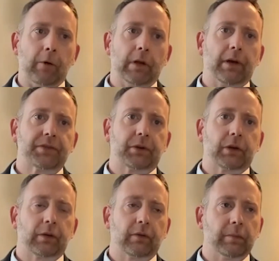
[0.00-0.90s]
We also
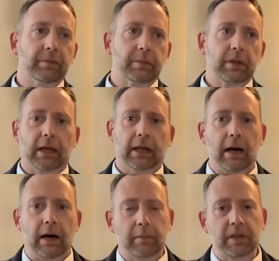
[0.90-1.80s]
heard from some of the
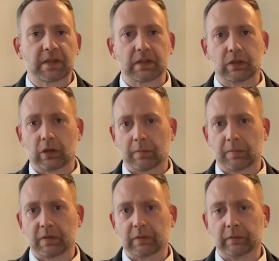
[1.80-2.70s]
economists in
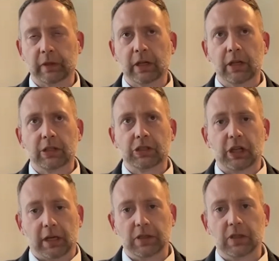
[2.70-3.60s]
terms of
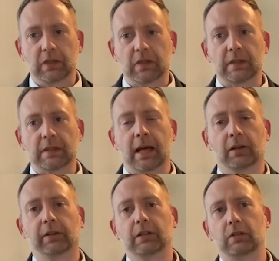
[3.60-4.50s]
changes
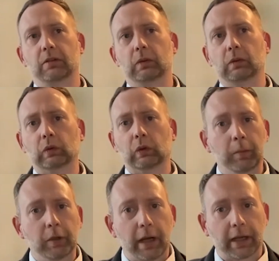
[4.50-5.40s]
not only to
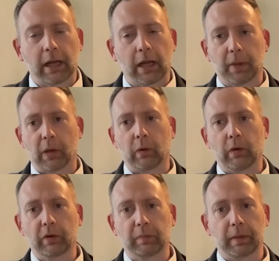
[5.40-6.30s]
global economic
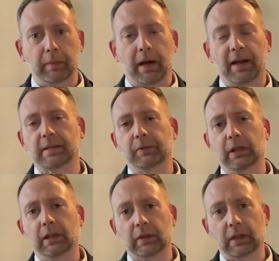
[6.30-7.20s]
growth, but
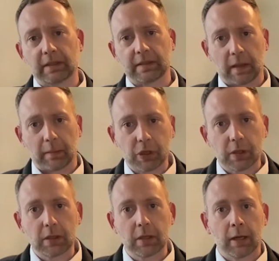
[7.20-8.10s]
possibly even
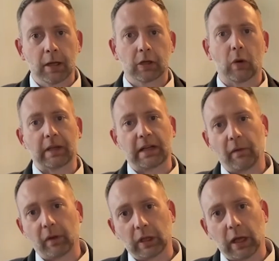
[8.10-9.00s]
consumption going
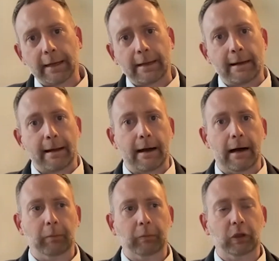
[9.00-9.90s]
down the line,
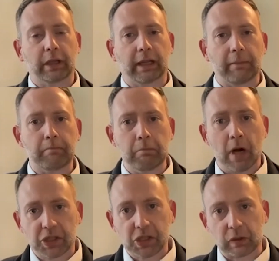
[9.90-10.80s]
looking at
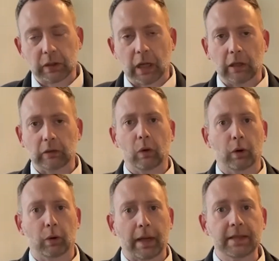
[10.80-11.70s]
much
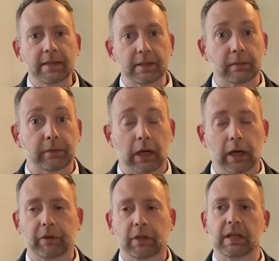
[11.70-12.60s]
lower rates
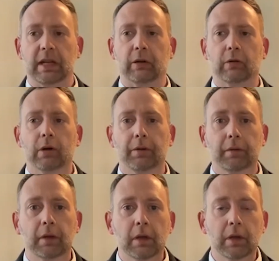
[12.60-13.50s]
of container growth.